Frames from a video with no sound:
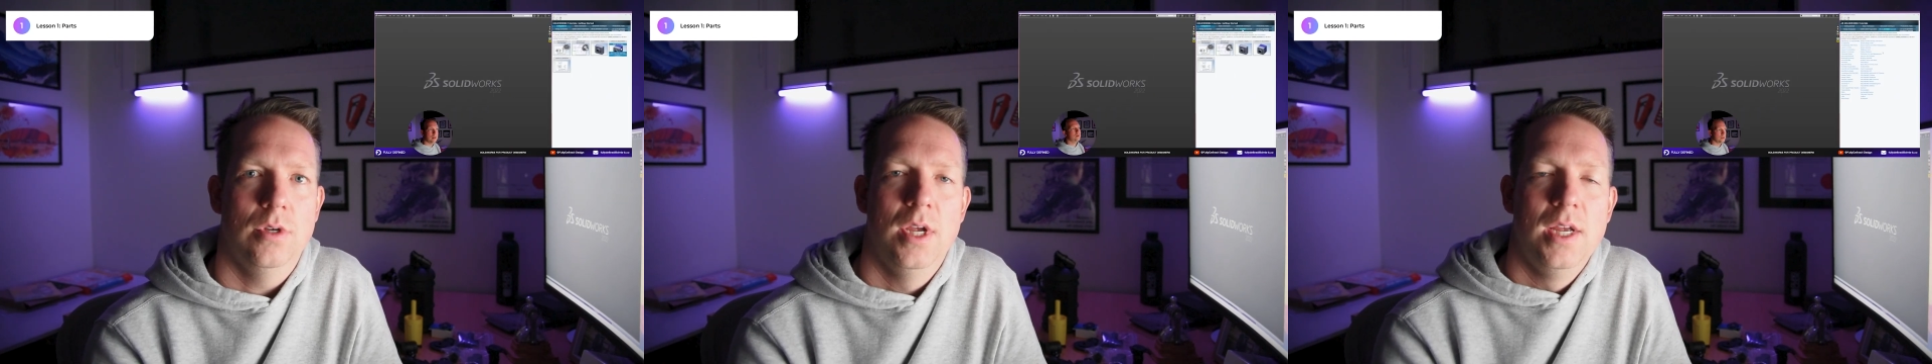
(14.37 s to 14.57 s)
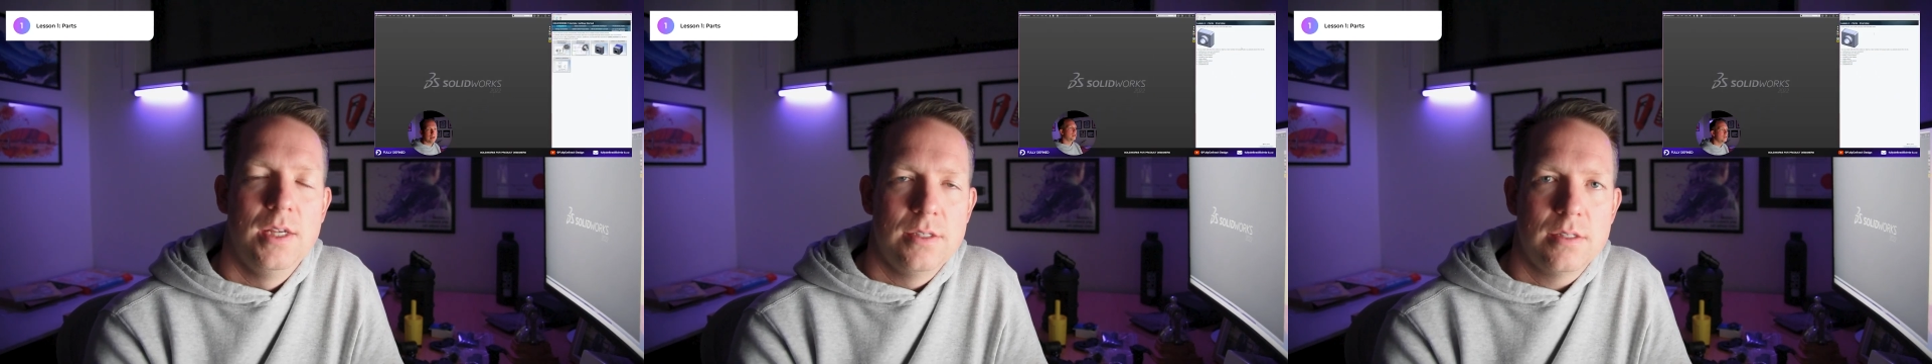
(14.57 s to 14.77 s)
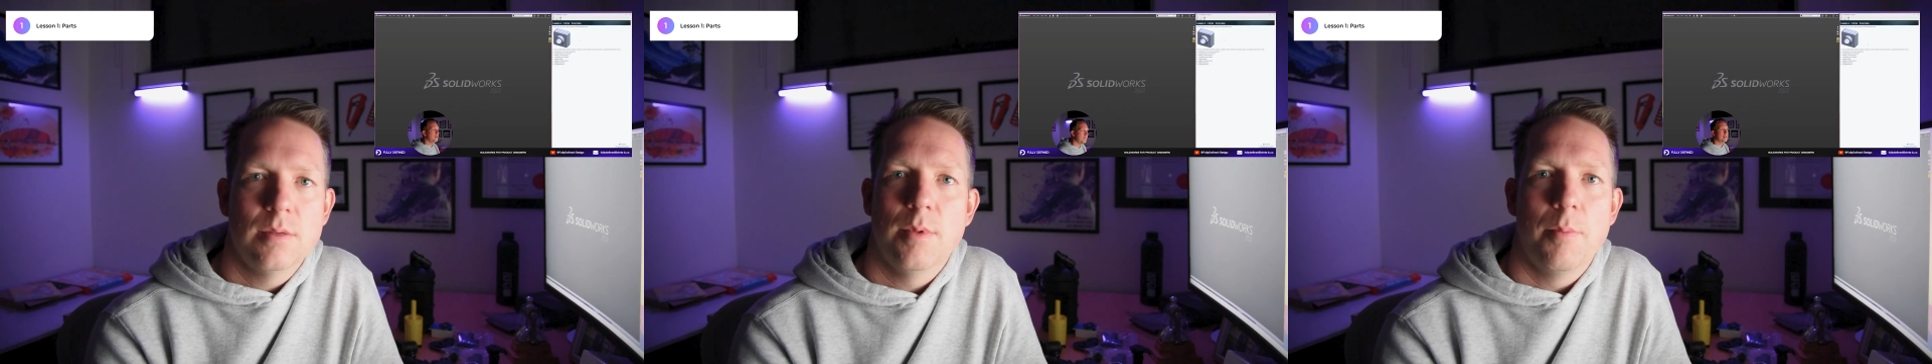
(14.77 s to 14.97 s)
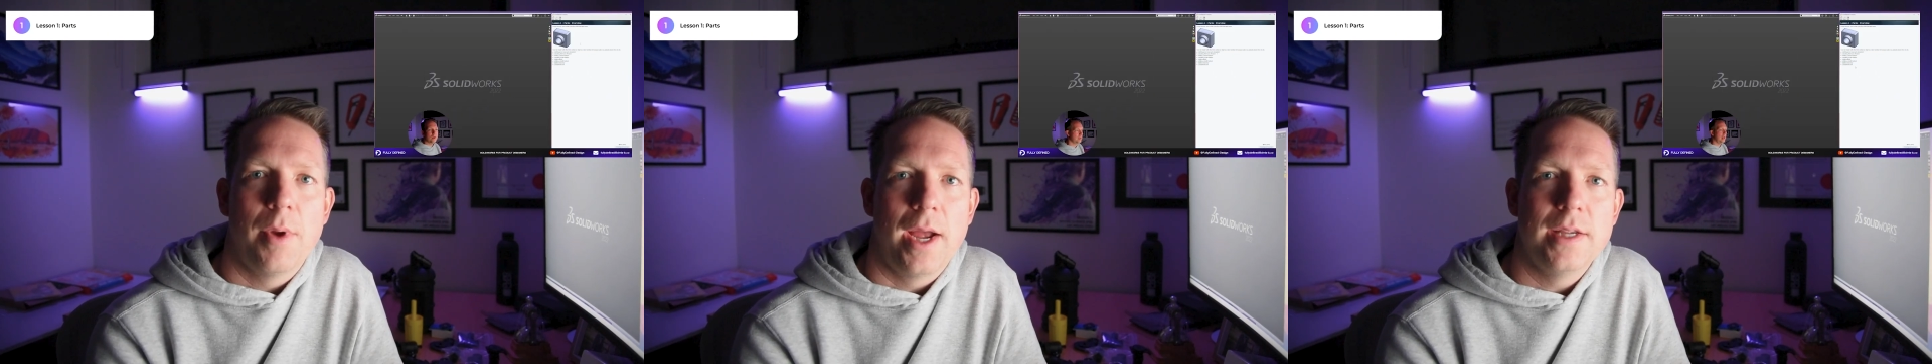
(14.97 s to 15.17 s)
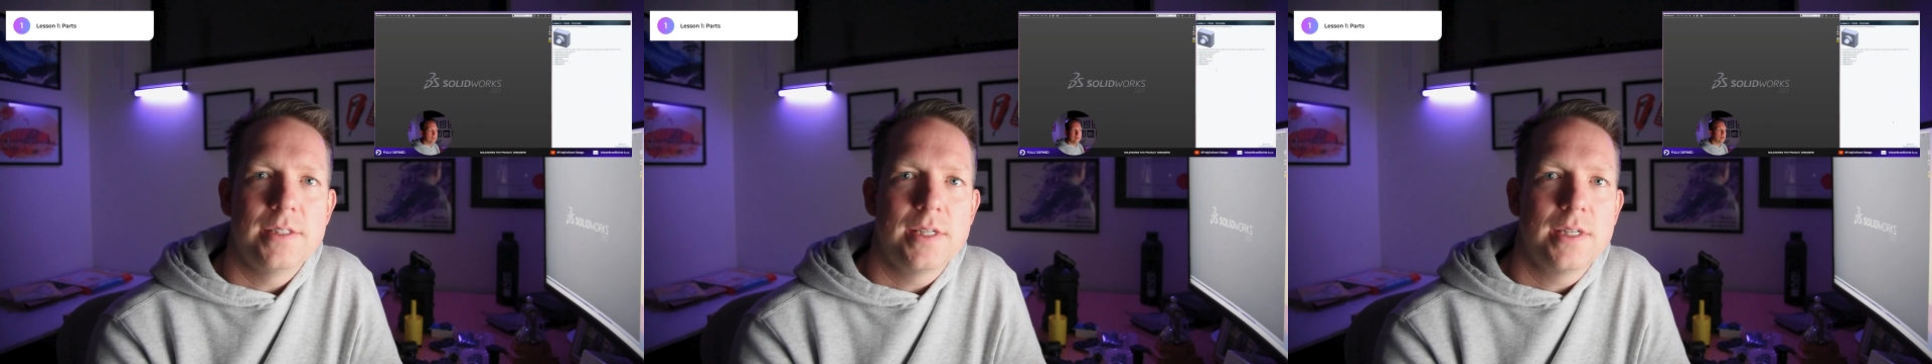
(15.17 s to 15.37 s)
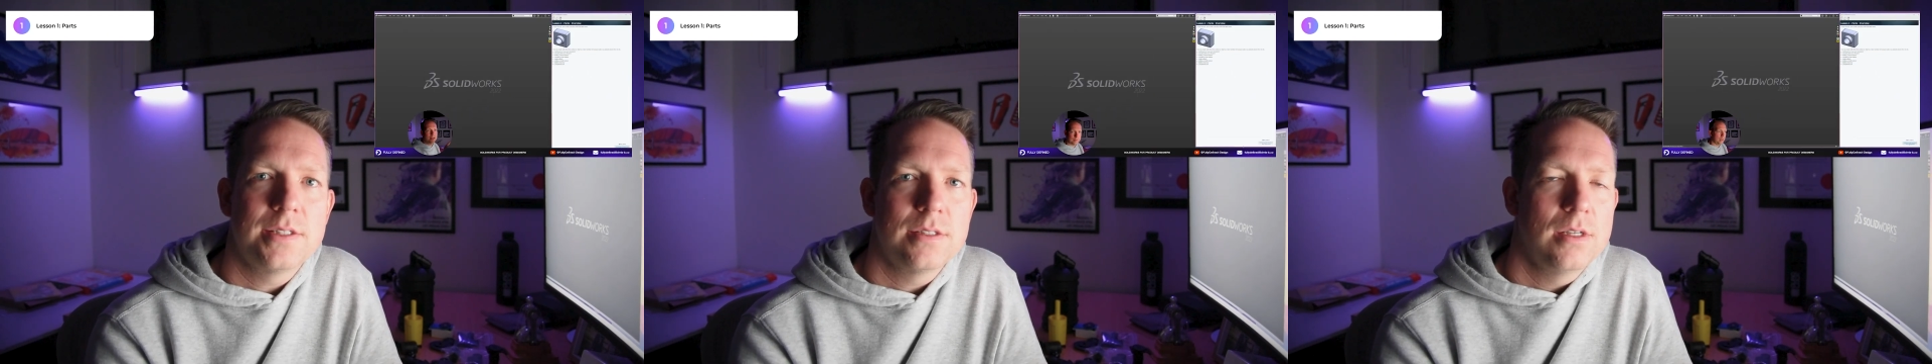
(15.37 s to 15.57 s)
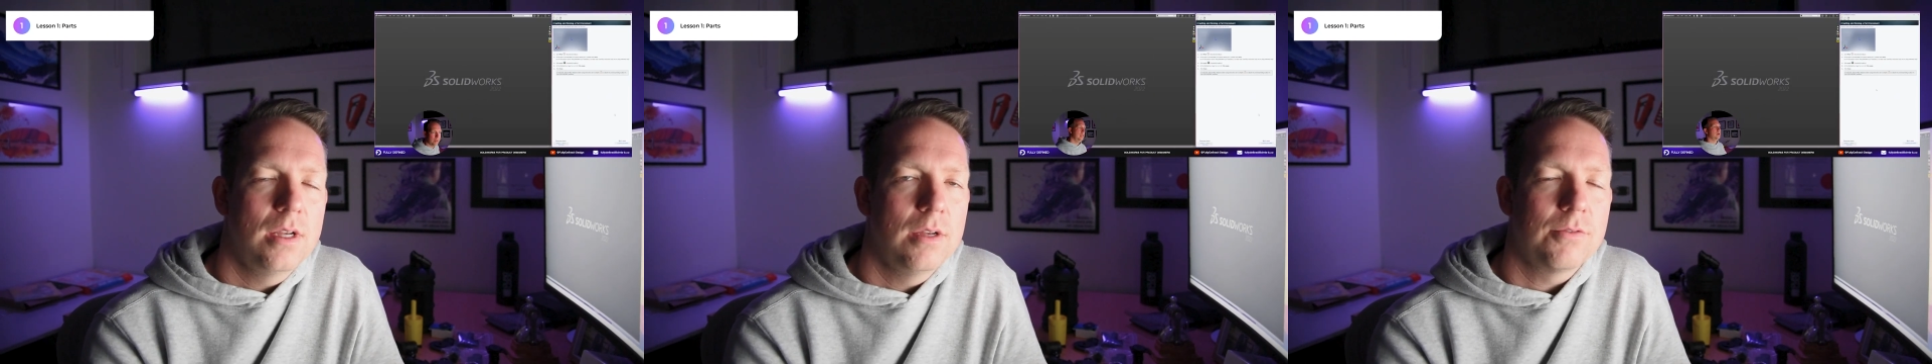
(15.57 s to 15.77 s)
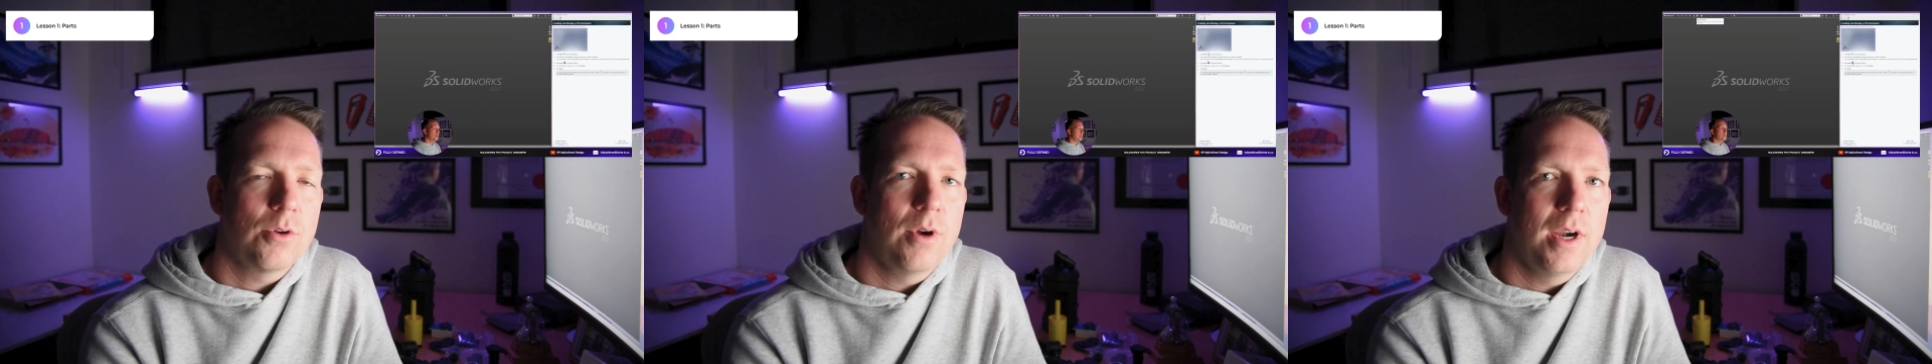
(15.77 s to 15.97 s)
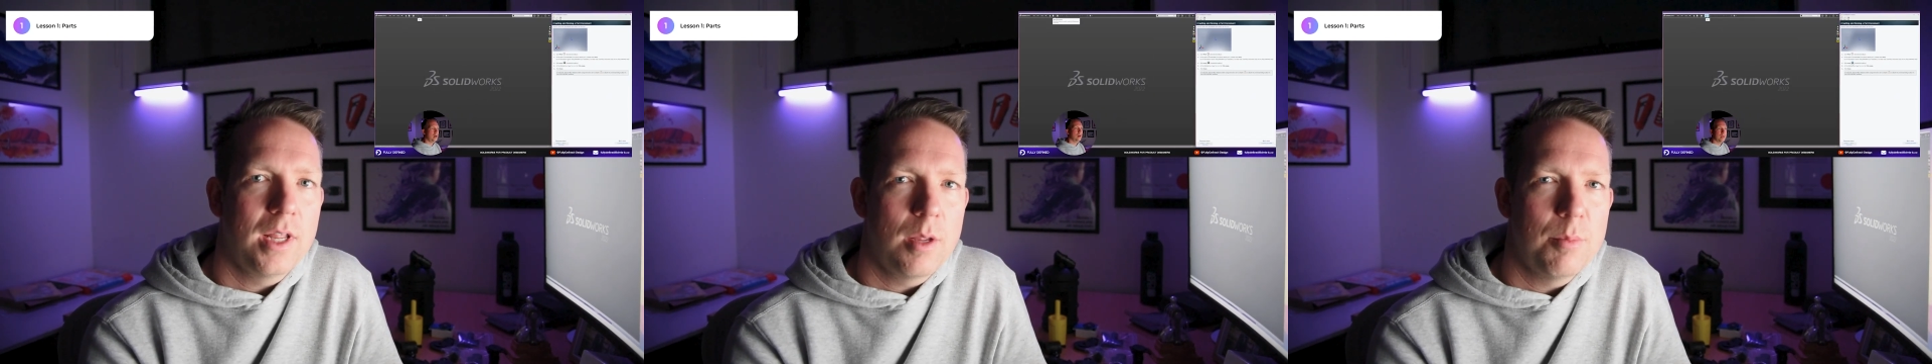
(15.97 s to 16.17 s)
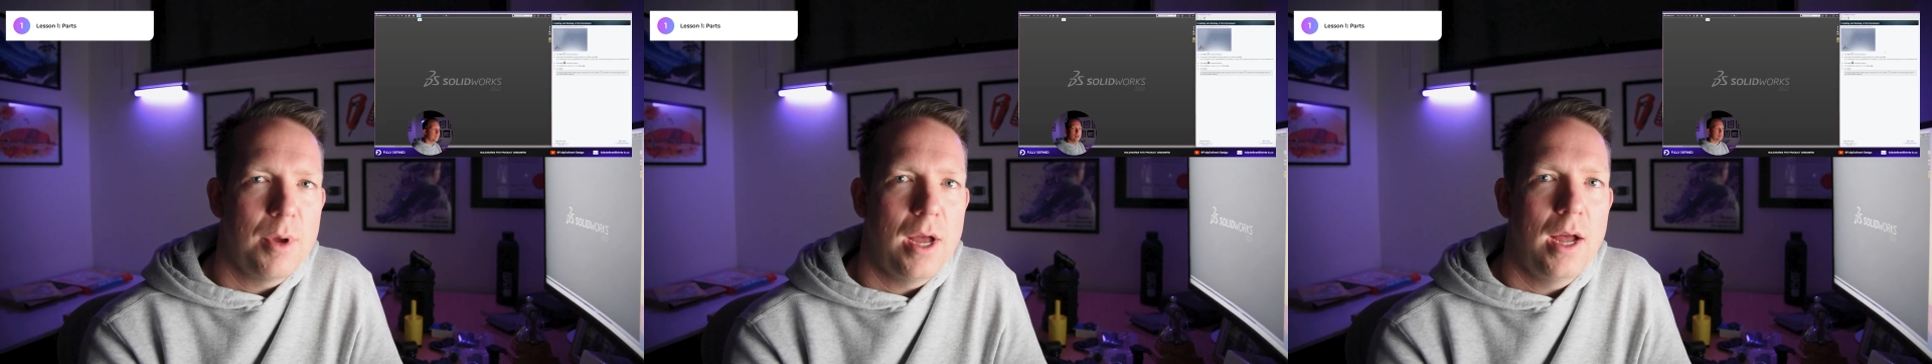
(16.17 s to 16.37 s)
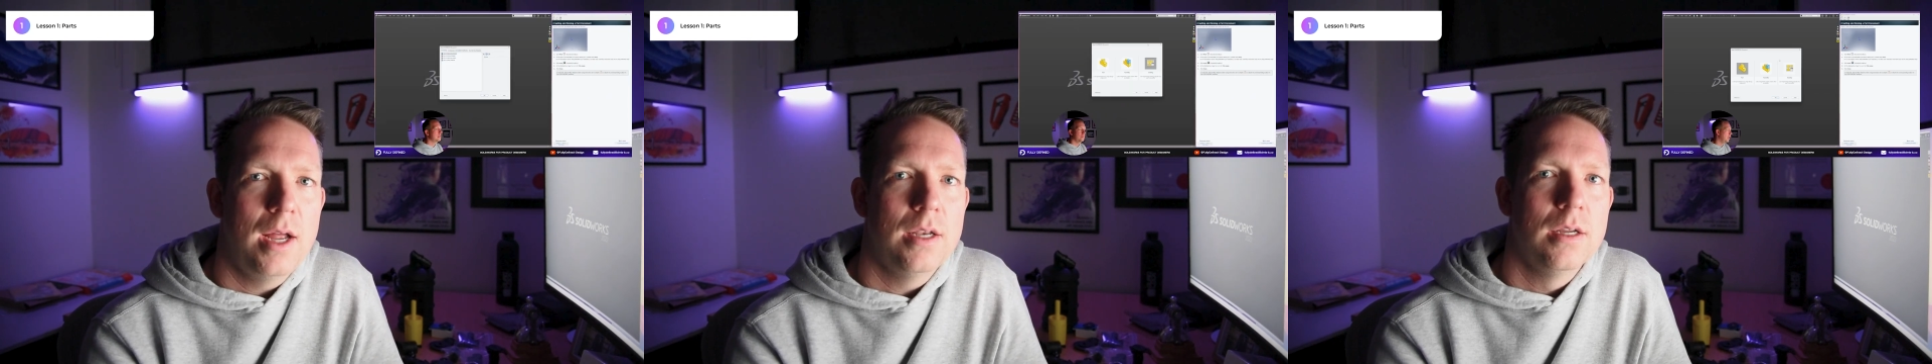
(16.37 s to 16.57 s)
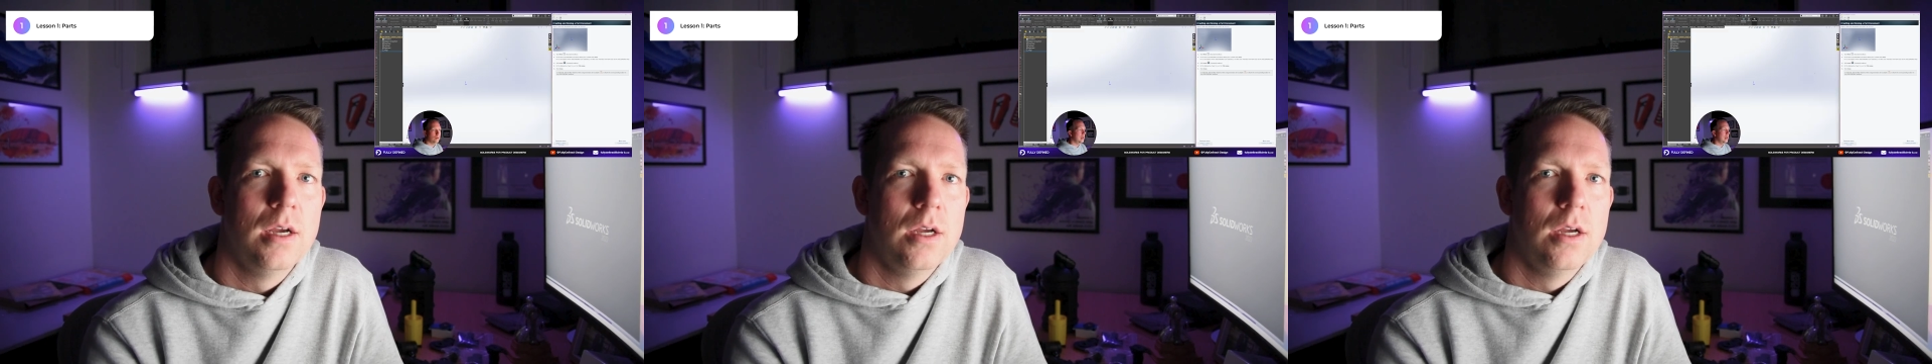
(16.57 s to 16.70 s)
some of the basics of creating a part,